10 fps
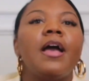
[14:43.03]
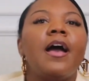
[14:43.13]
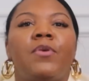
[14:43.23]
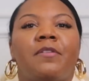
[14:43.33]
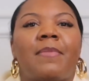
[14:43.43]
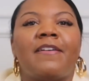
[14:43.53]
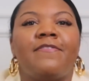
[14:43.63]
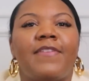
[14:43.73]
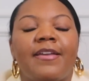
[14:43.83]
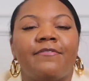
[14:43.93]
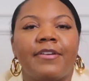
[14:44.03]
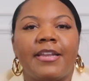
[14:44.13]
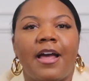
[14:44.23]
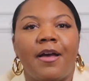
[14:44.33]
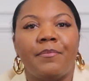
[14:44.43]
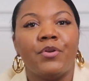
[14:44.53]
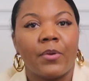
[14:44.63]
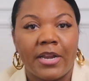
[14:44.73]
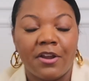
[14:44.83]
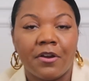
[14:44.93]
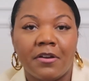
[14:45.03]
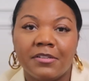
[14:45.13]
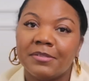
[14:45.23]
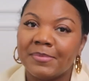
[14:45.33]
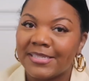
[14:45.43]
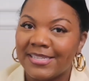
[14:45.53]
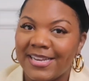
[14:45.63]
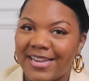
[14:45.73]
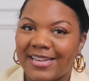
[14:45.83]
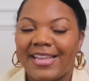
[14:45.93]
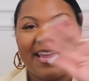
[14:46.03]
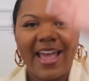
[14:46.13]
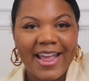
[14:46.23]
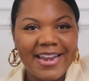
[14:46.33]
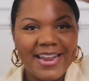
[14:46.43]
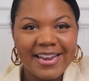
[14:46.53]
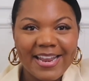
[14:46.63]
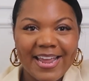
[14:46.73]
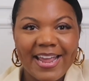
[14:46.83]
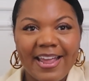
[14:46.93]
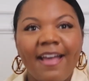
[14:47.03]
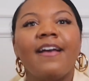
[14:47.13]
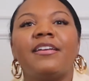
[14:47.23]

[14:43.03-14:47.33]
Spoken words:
one of my favorite Nordy girls, Miss Neely. Hey Neely!